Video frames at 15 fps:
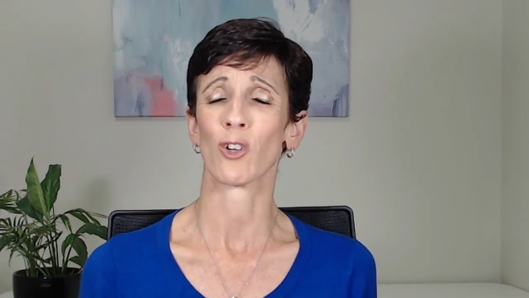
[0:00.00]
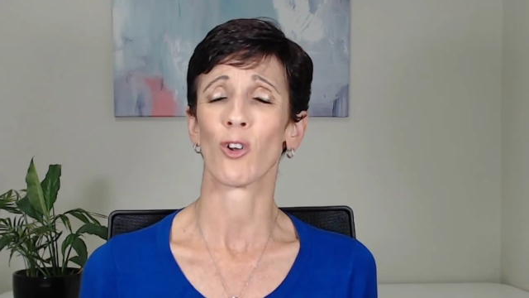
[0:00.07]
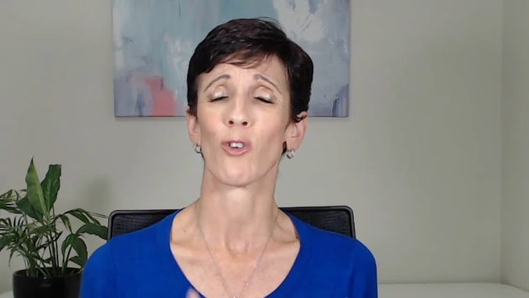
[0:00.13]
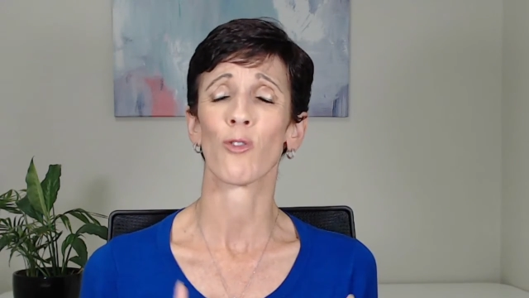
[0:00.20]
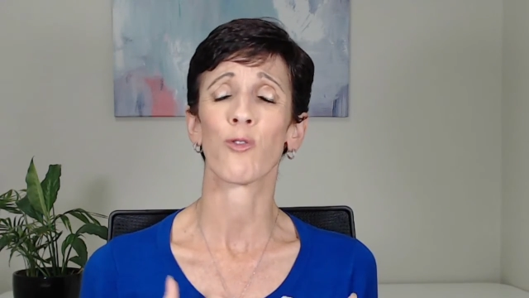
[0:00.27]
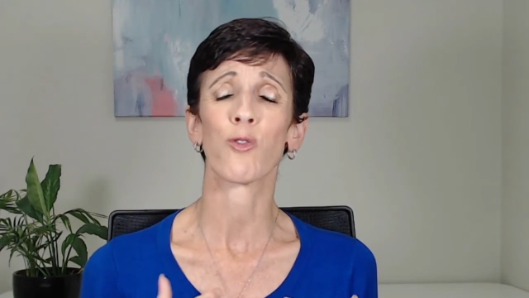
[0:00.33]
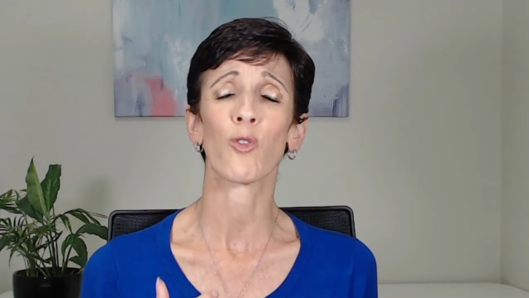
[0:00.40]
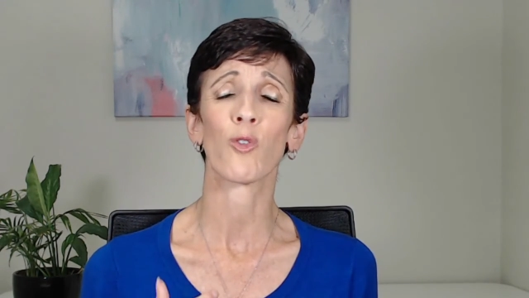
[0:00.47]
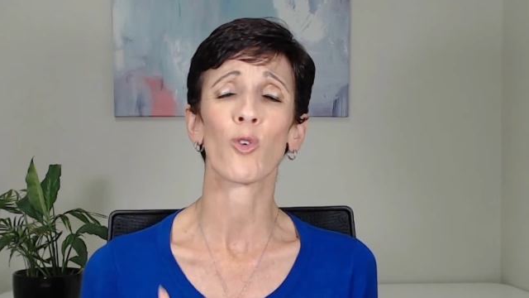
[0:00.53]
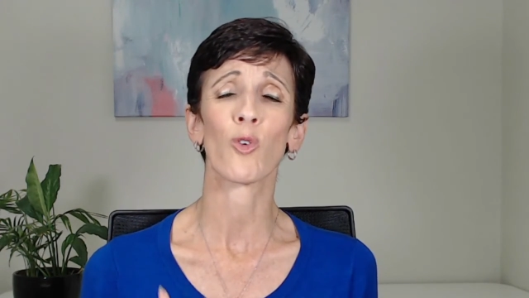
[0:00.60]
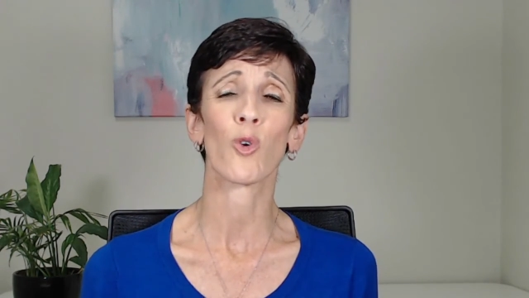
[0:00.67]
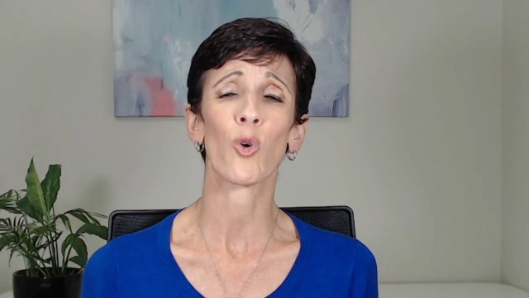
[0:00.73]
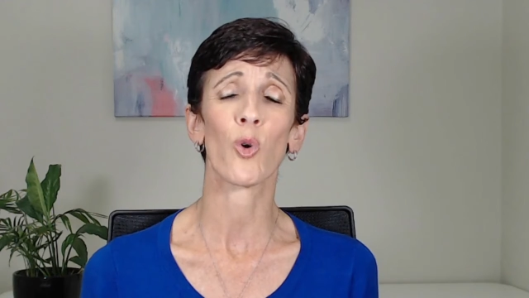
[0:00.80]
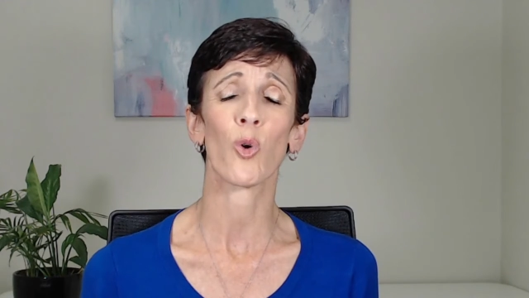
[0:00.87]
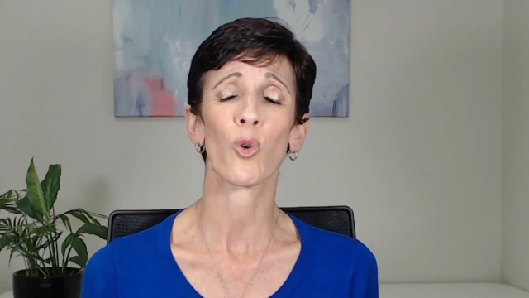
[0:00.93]
Of course,
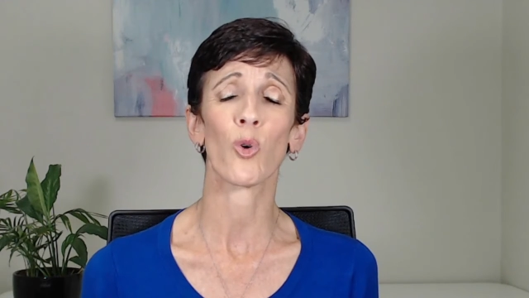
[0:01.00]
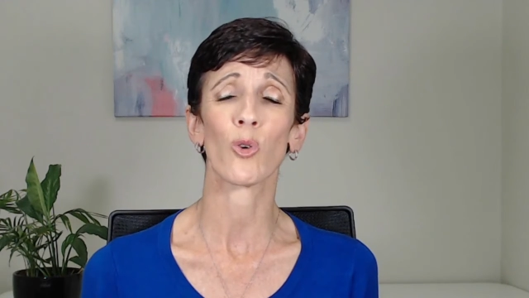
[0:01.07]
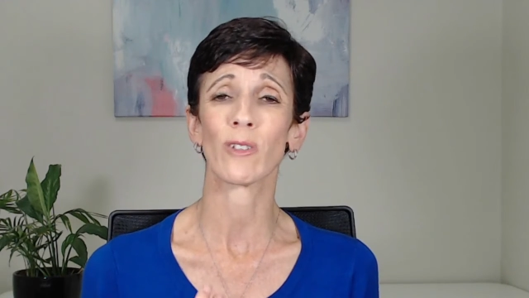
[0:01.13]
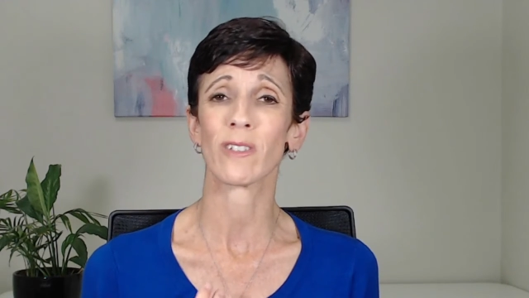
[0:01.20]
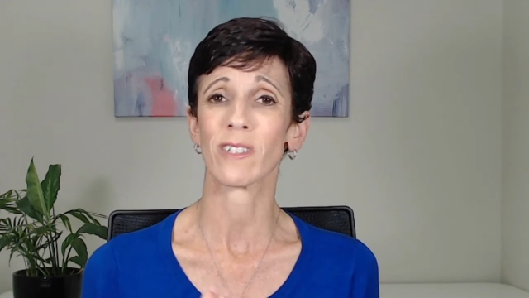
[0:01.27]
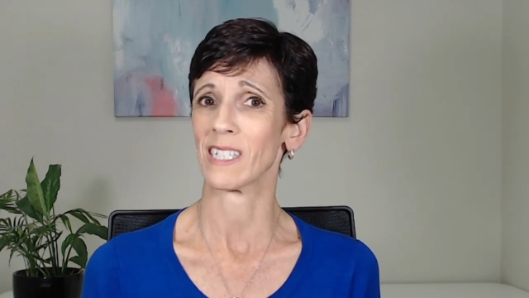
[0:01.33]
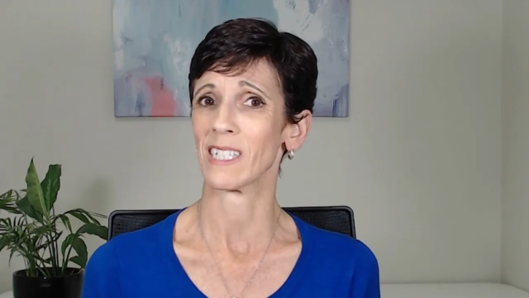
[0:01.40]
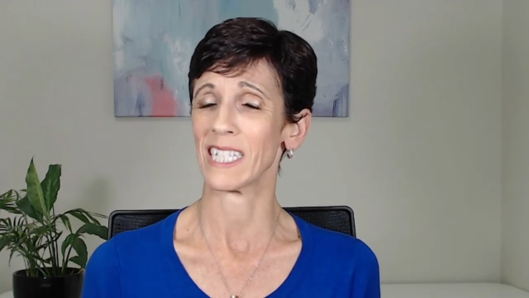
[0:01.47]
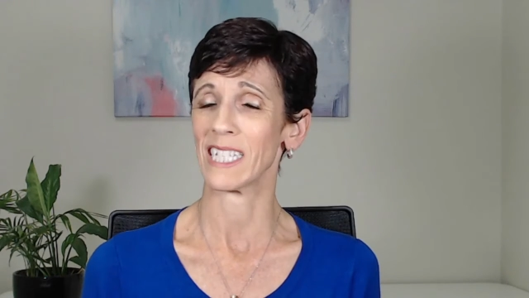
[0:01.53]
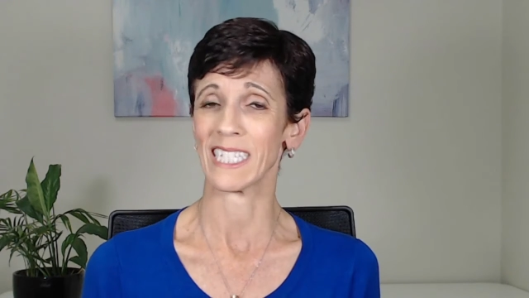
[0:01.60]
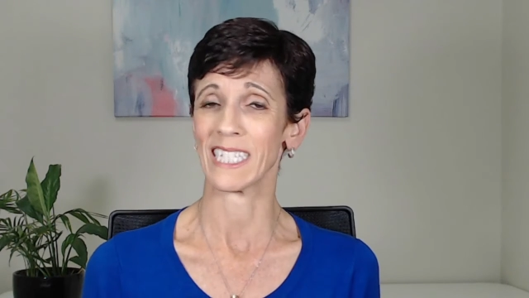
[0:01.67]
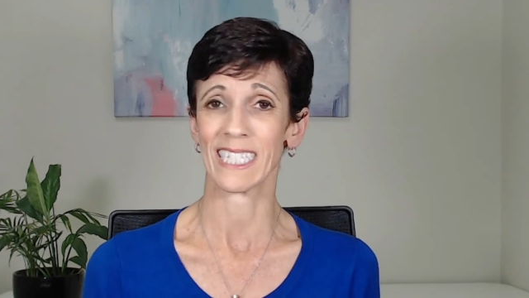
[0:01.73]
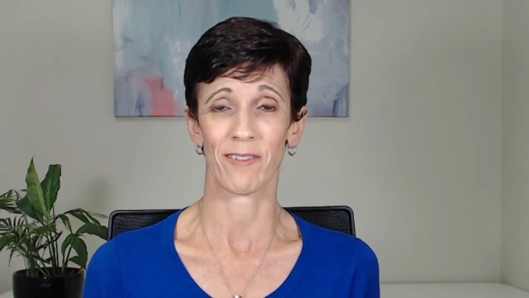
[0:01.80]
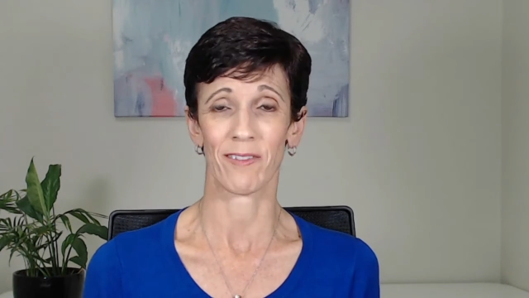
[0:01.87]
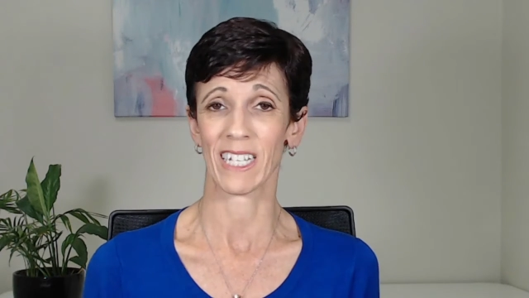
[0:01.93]
it
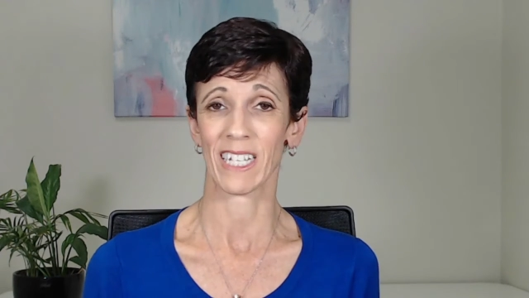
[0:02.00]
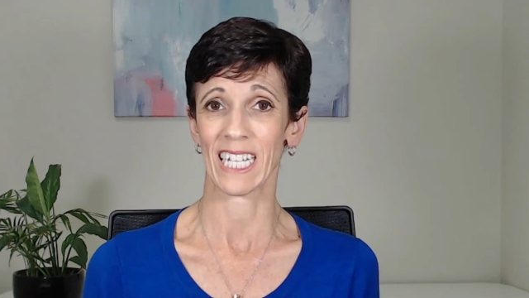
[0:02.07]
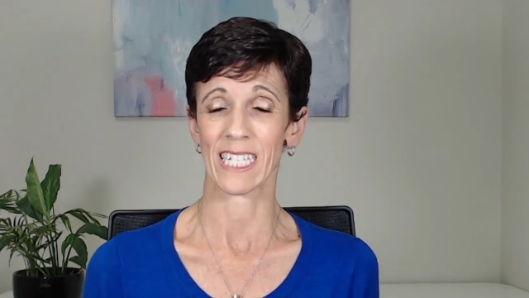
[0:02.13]
definitely is.